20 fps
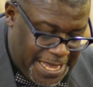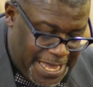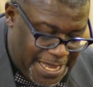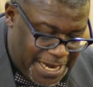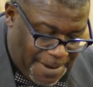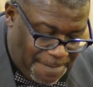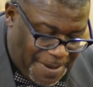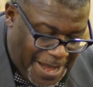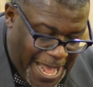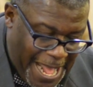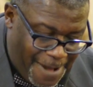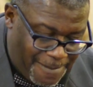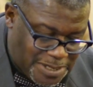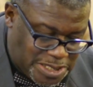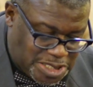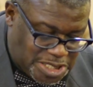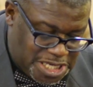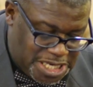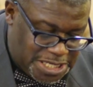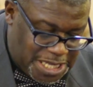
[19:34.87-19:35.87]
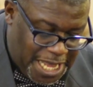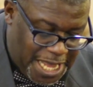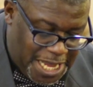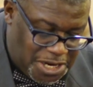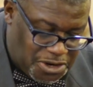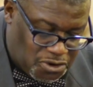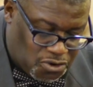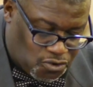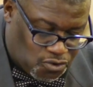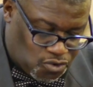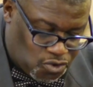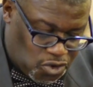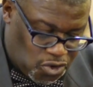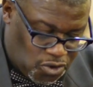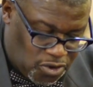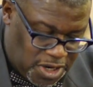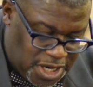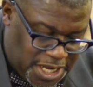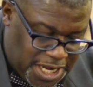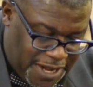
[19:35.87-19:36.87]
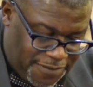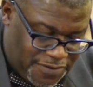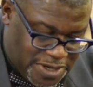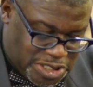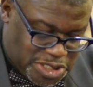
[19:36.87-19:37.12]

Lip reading: the Bible says, and the ruler of the